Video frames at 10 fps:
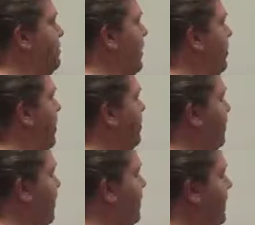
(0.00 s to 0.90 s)
is I've got to
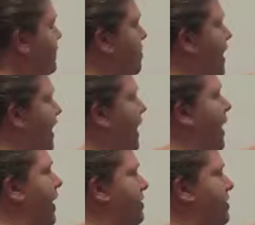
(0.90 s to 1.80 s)
plug in my
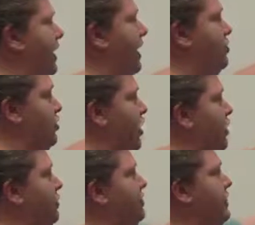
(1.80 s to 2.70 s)
x that I
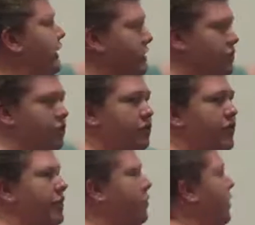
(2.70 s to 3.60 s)
chose into the